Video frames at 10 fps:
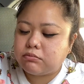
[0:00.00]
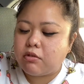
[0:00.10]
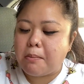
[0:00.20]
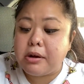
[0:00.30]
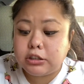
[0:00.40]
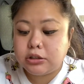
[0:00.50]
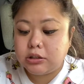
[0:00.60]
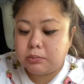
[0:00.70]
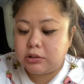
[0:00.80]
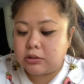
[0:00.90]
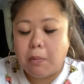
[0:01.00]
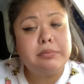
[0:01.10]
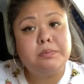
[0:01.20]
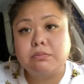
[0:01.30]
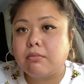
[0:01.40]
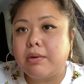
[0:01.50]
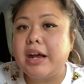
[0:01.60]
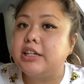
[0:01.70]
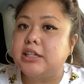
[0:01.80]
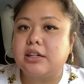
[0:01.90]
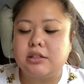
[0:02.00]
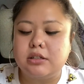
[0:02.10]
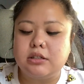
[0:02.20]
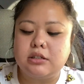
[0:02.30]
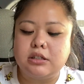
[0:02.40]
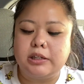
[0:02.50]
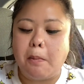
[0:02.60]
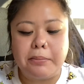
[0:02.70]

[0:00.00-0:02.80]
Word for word: or mushrooms, but it has that consistency.